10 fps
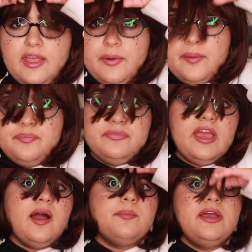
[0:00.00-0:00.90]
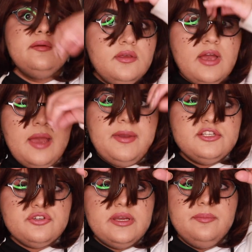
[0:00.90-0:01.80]
Anyway, yeah, I might I might
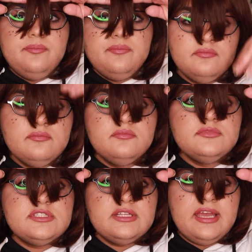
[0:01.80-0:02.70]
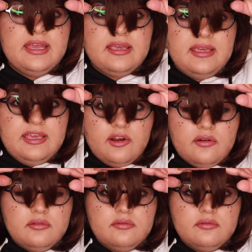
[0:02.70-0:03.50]
trim to like here.